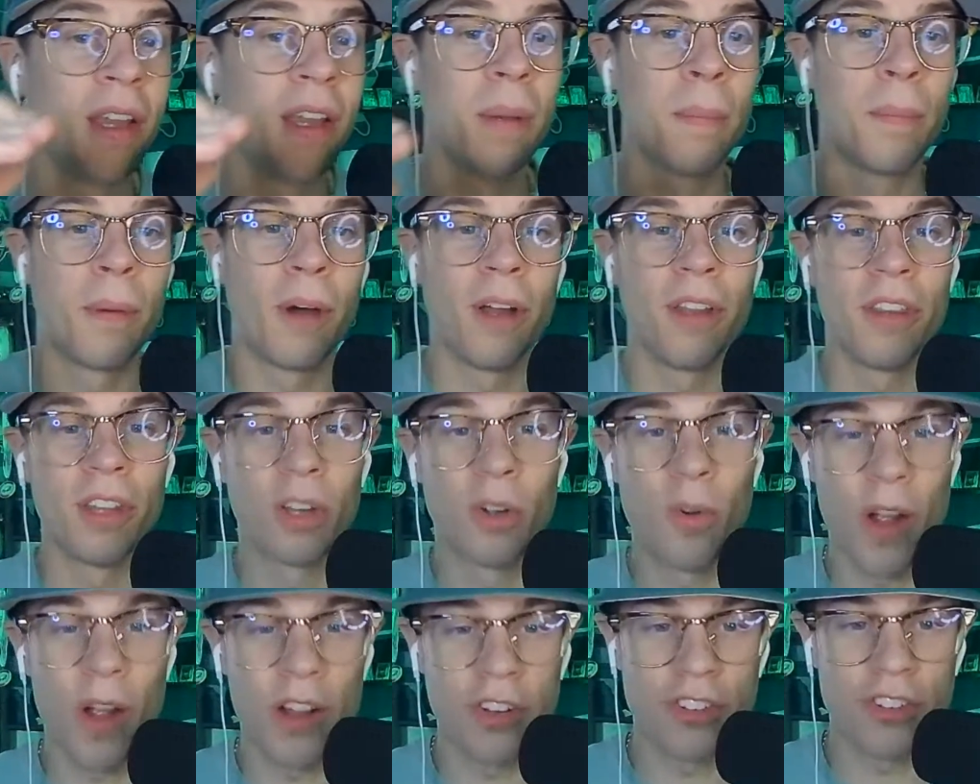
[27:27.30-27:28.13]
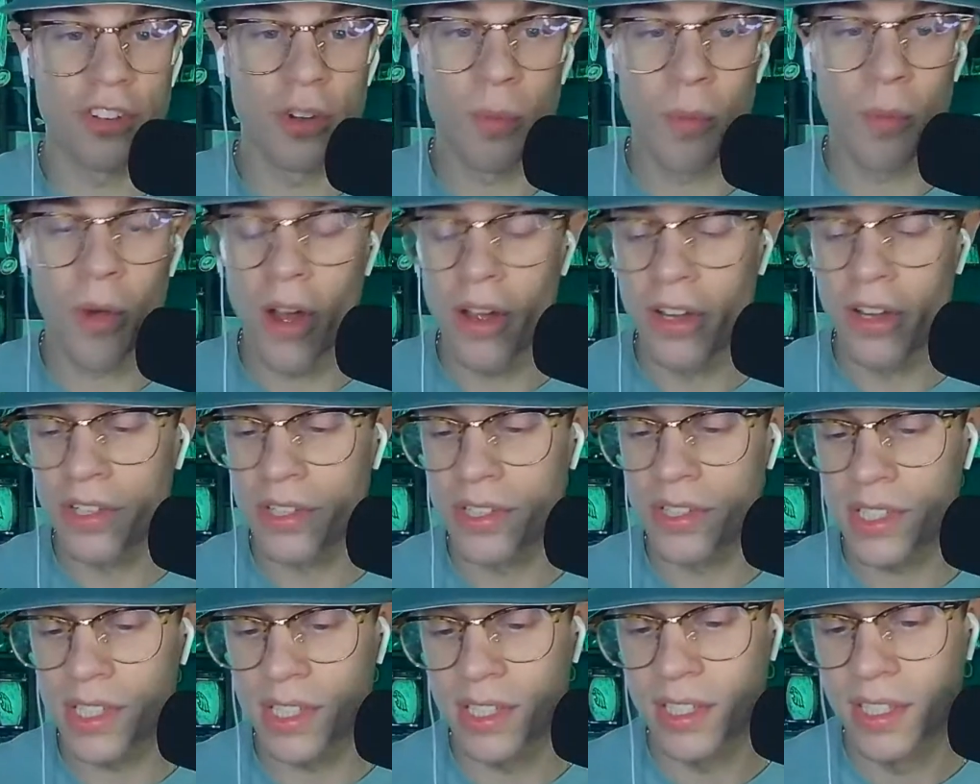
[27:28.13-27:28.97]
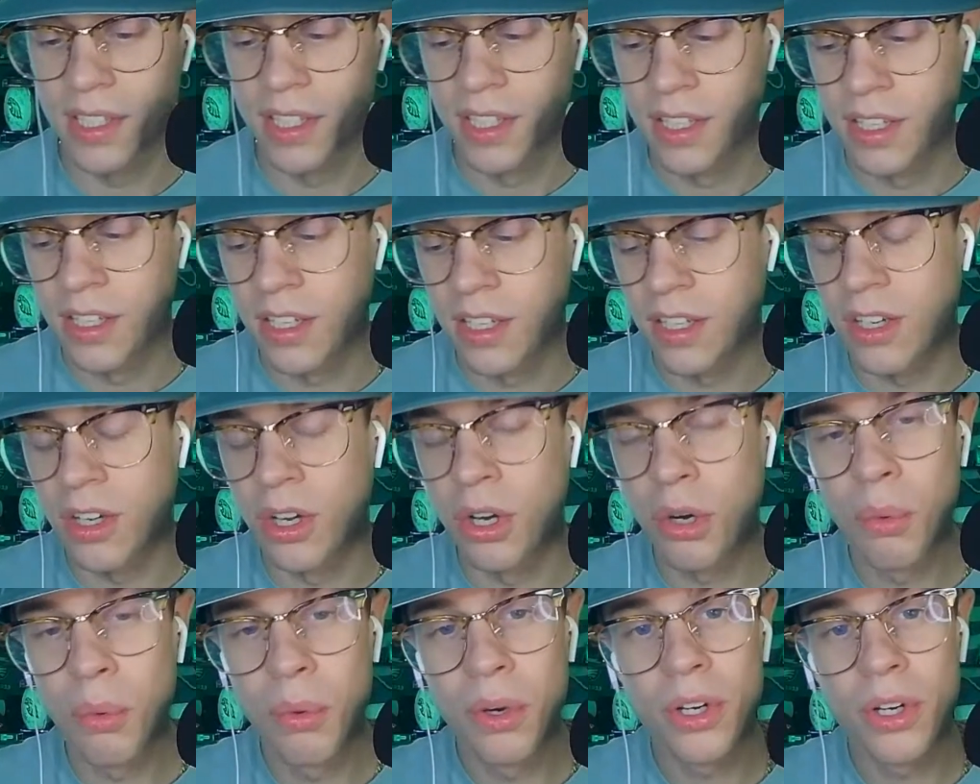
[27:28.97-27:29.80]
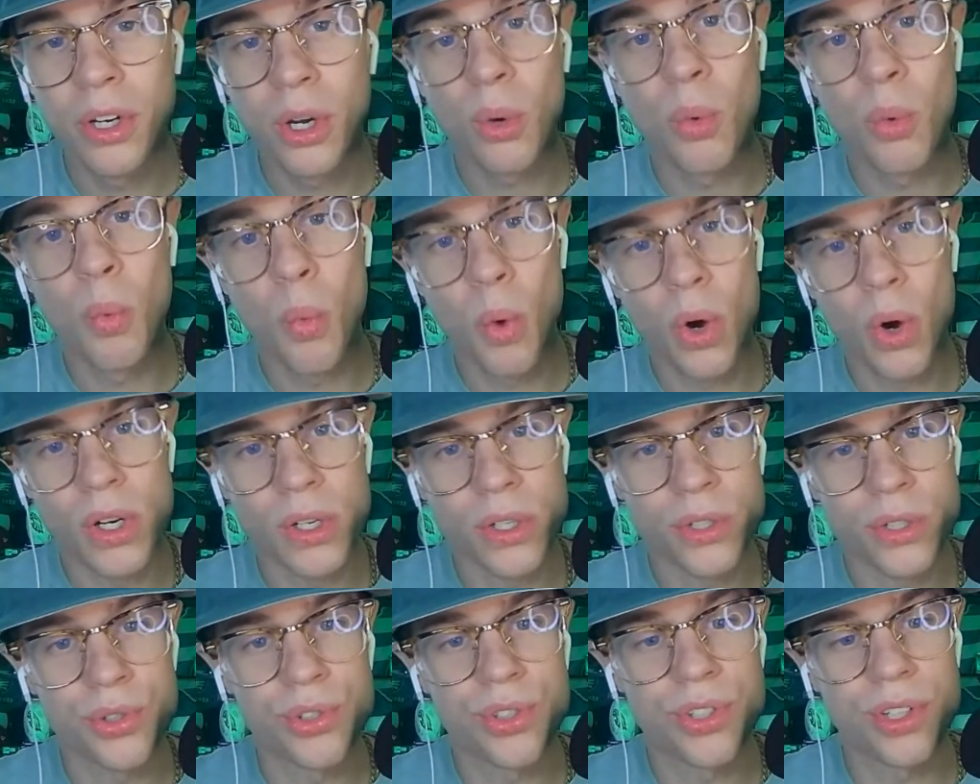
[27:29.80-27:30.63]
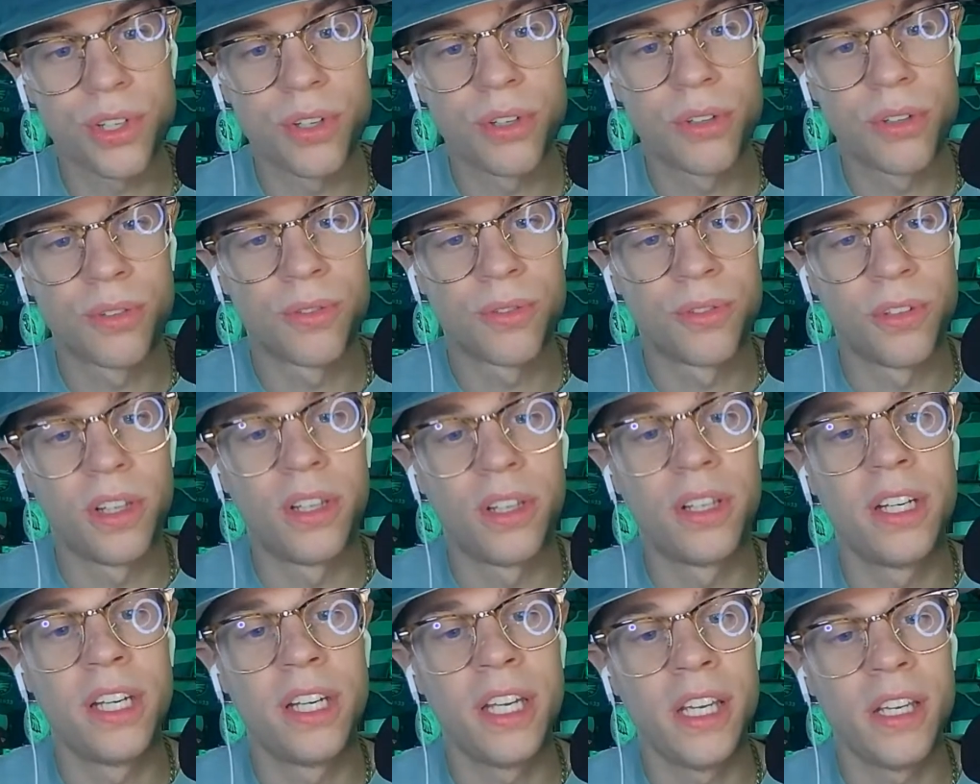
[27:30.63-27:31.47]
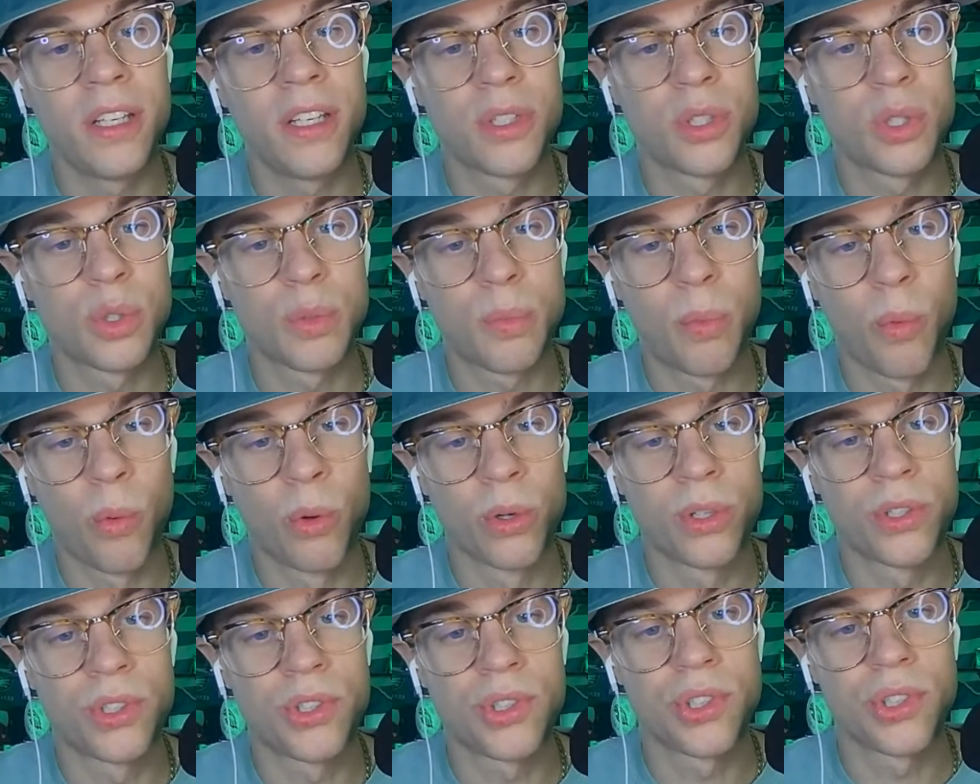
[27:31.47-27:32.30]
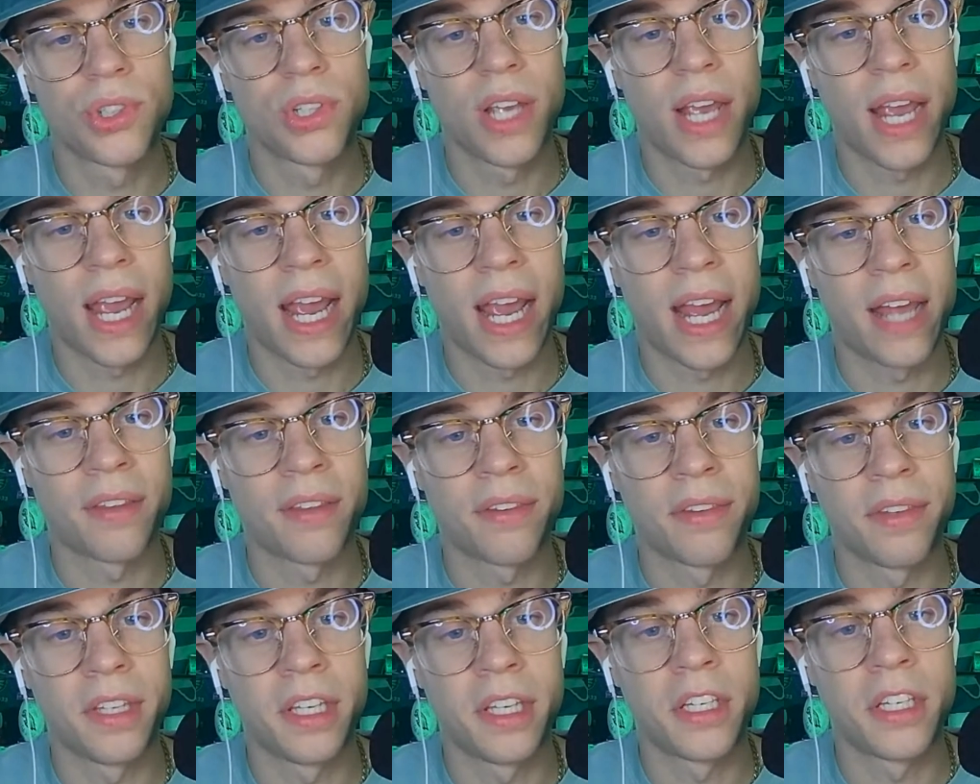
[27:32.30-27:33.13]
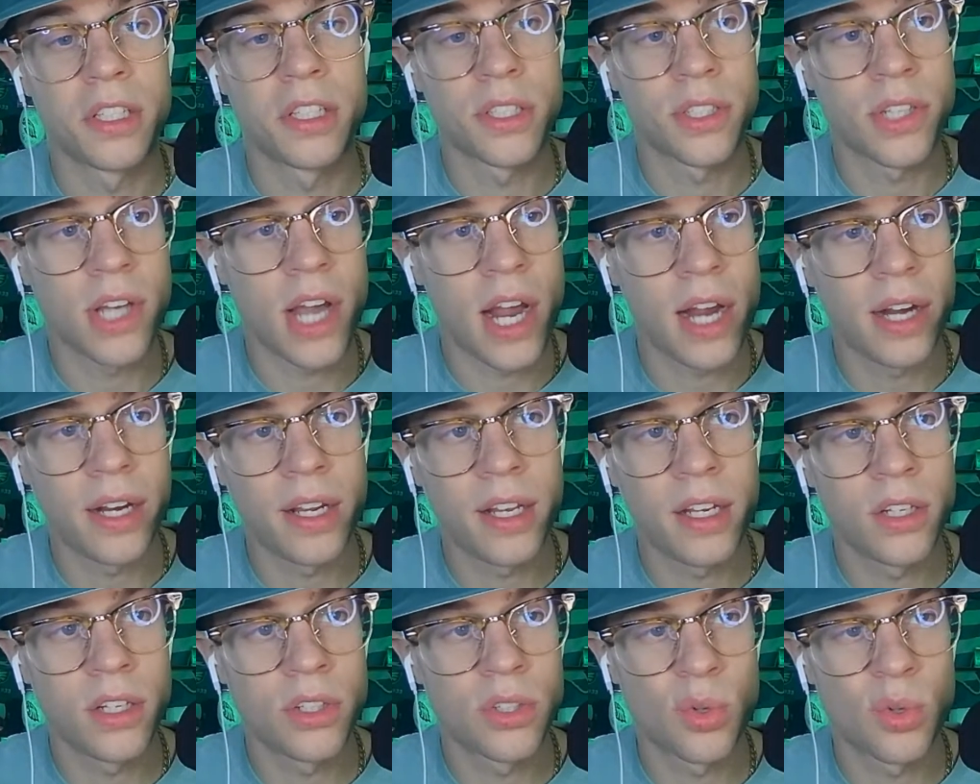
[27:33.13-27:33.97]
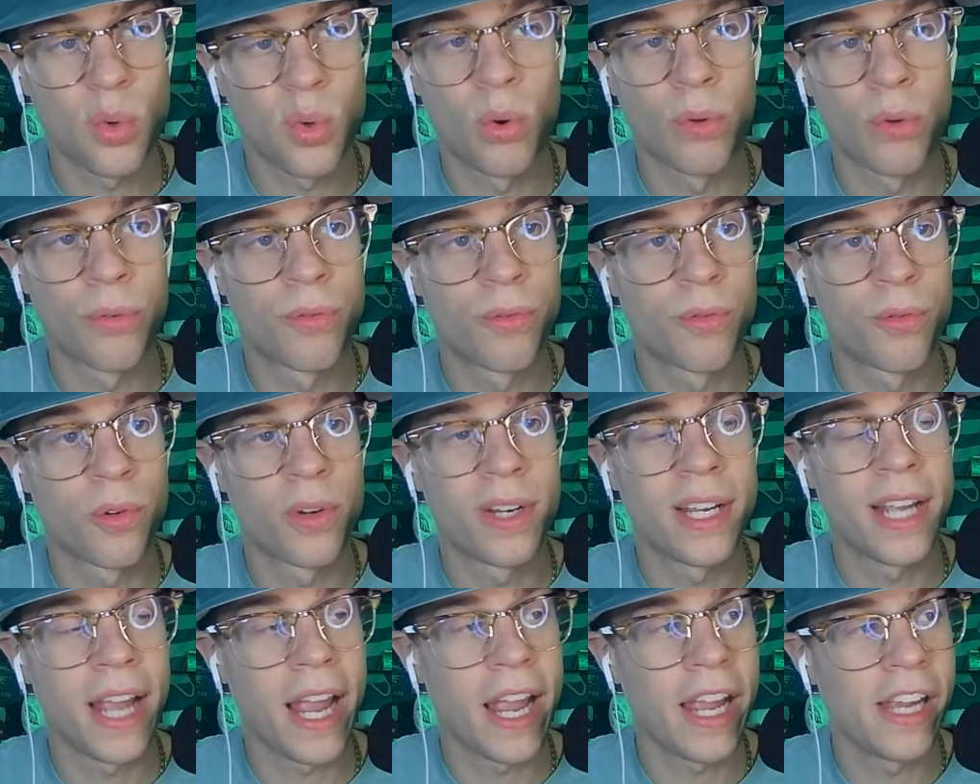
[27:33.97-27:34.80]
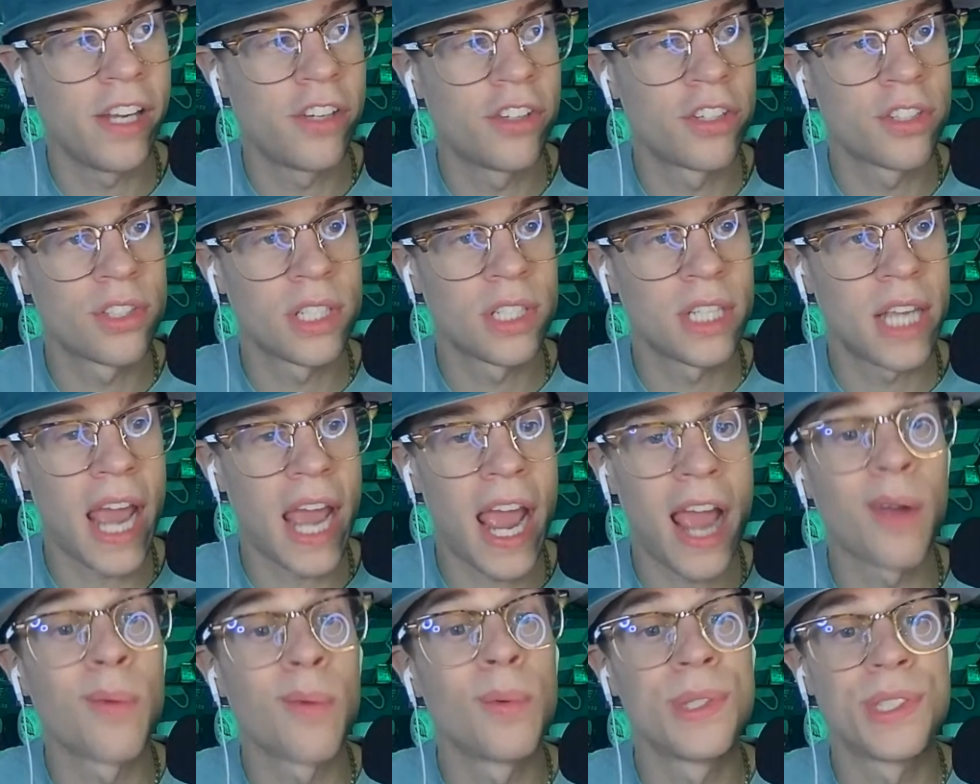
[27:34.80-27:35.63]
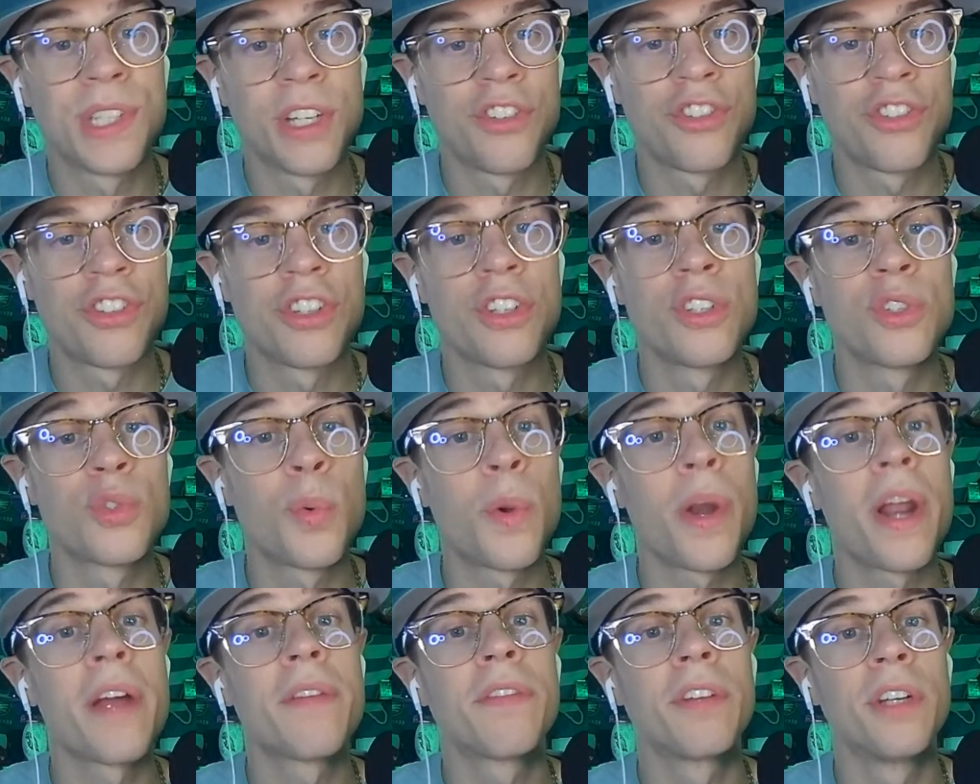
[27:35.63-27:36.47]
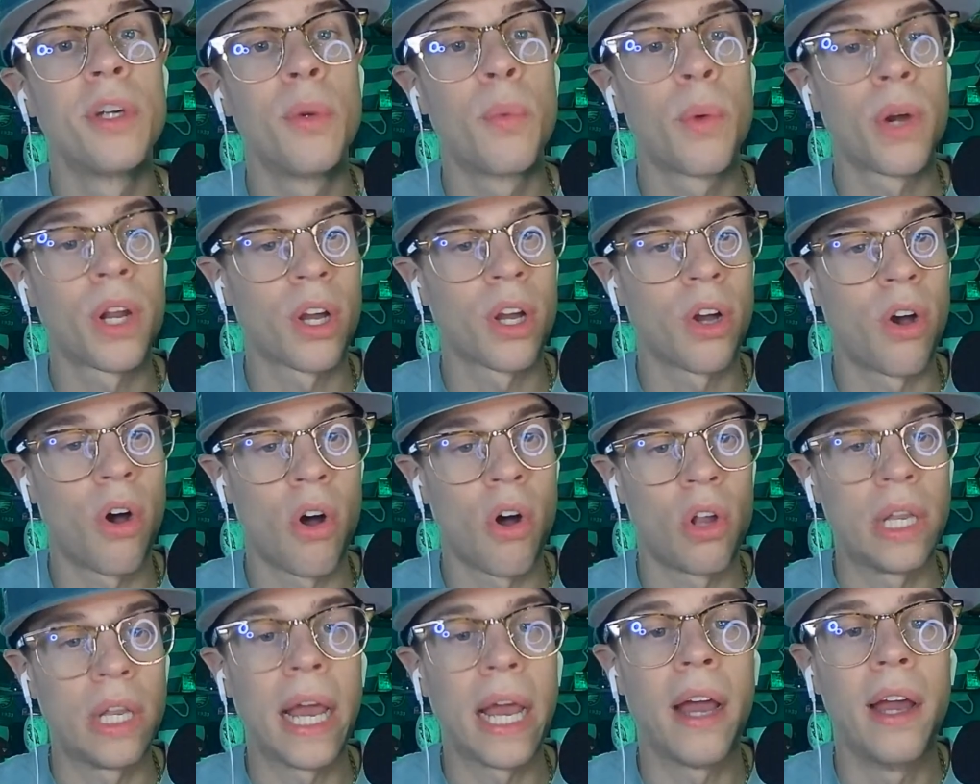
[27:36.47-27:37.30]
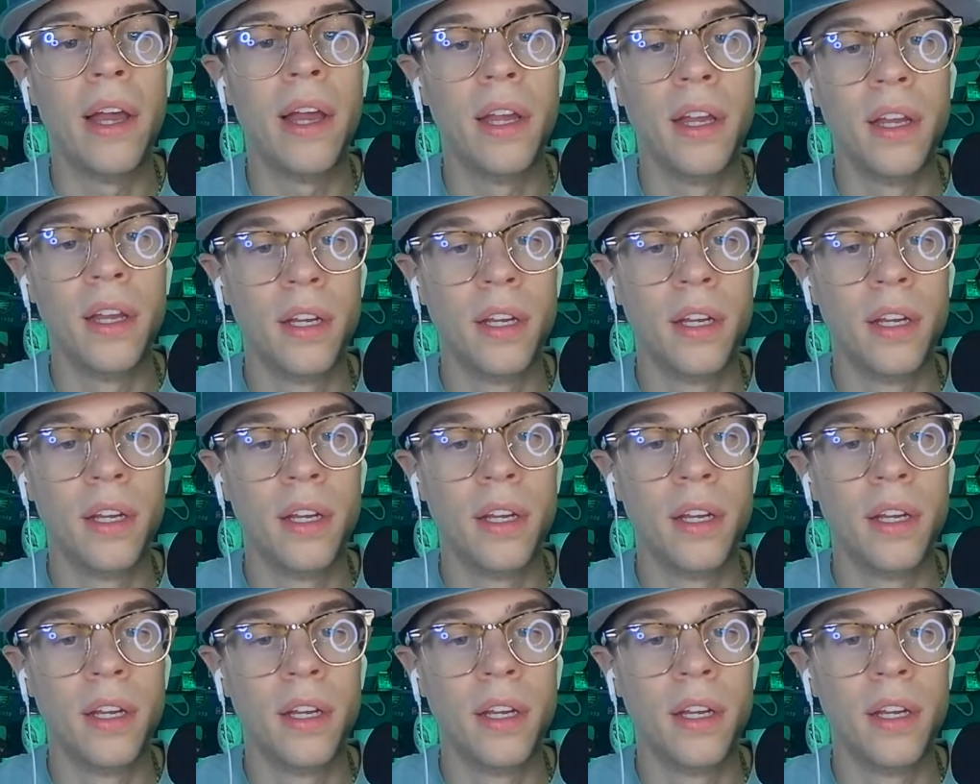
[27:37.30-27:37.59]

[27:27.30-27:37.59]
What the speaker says: But the question was, who are your worst Philly sports athlete signings or free agency acquisitions, whatever you want to call that?